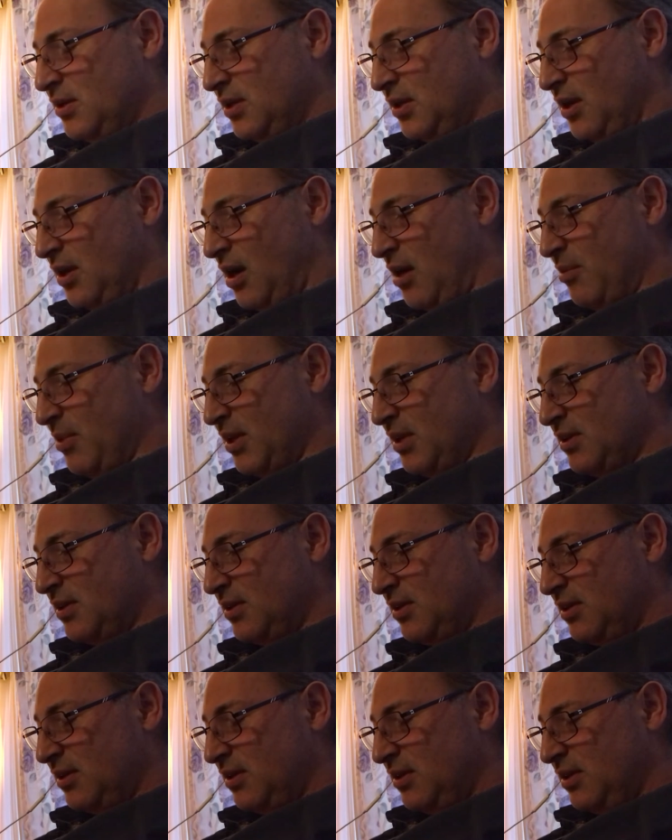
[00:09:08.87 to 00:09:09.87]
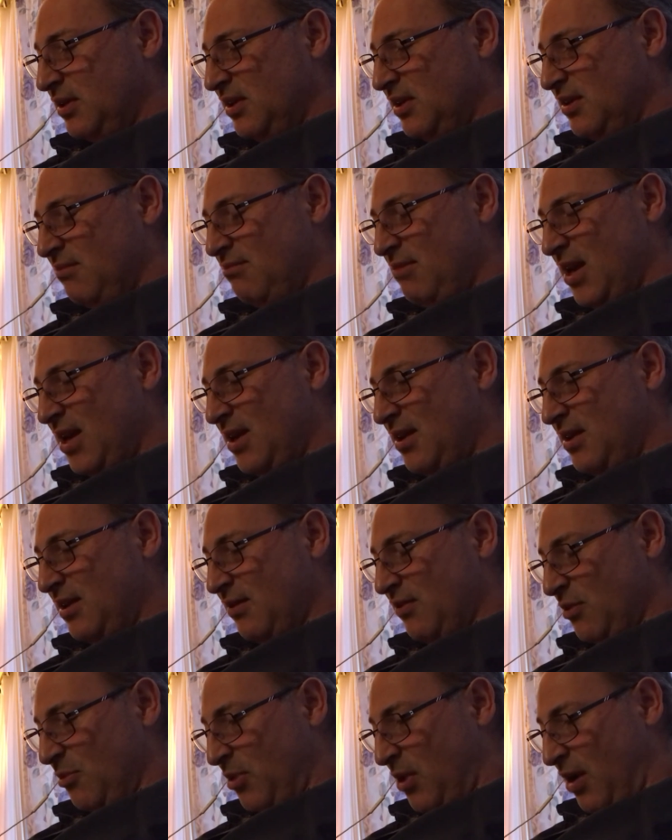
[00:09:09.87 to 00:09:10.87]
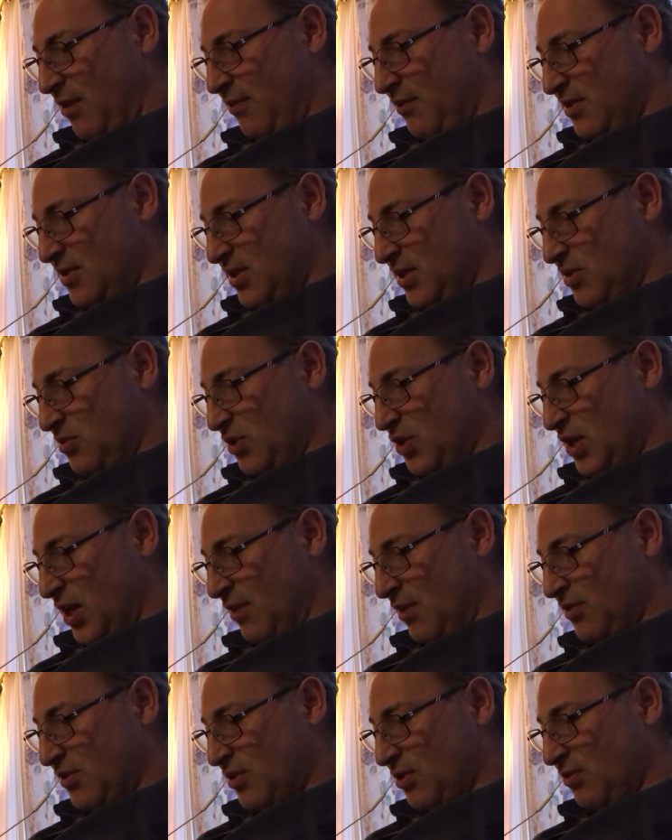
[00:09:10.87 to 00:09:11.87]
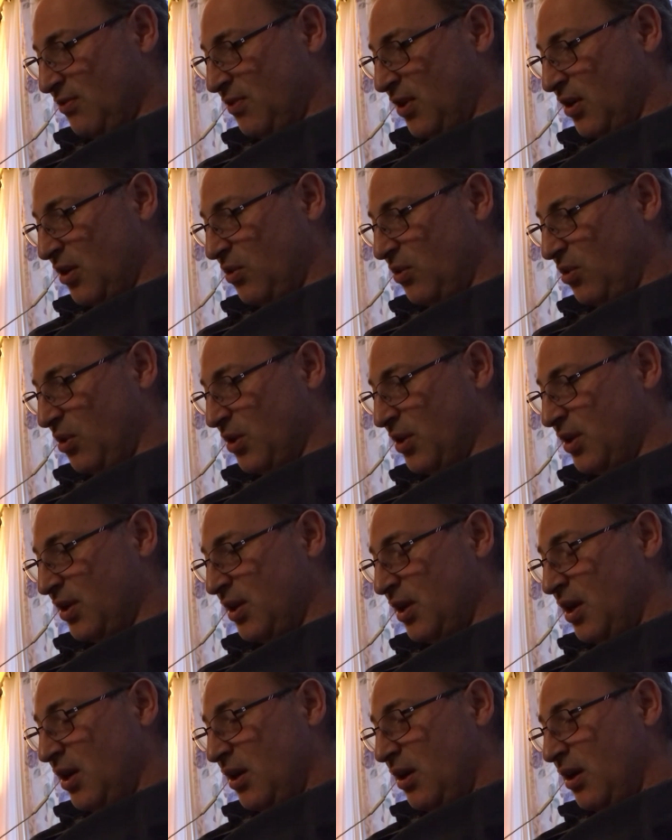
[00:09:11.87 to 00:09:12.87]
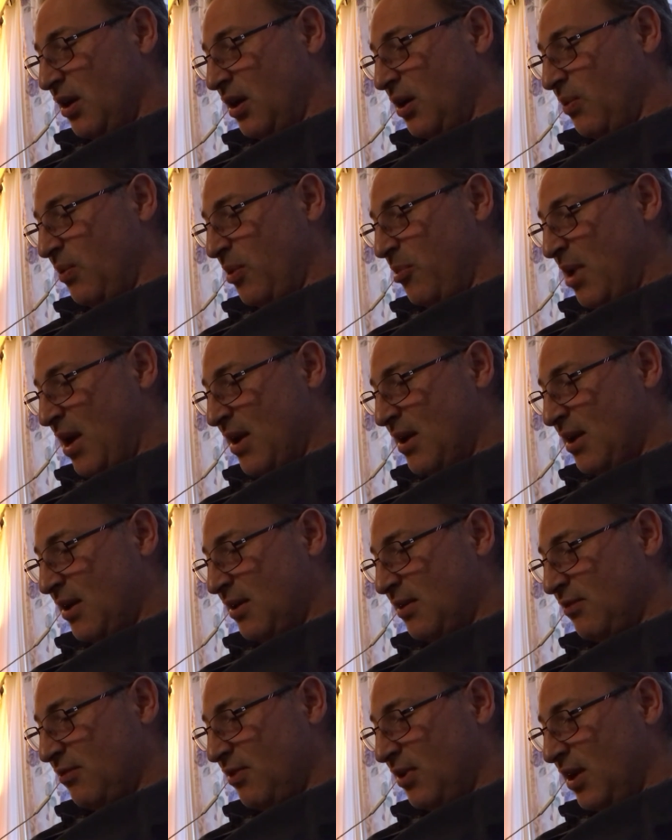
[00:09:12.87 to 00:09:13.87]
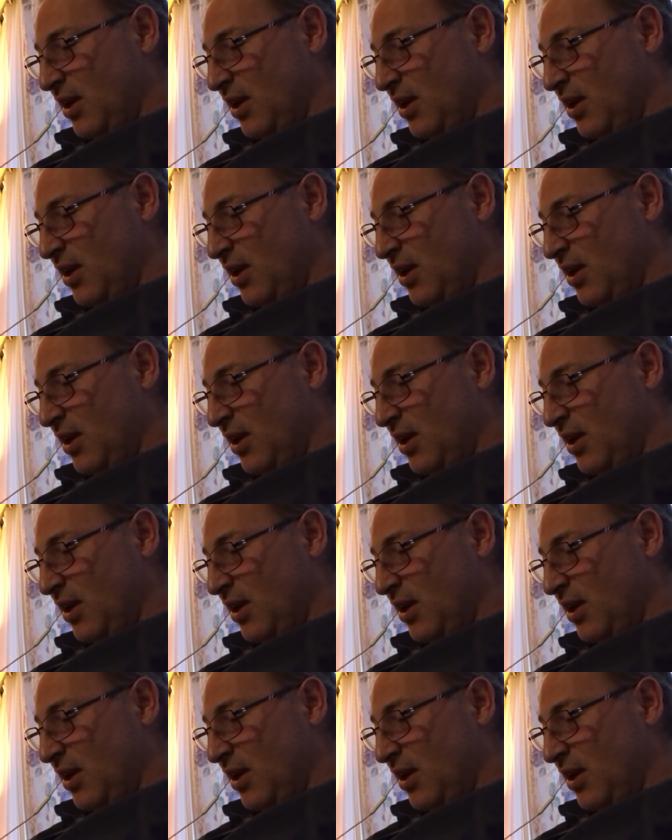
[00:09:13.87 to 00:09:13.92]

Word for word: Comment. Many of the prophecies which I have so far quoted are repetitive,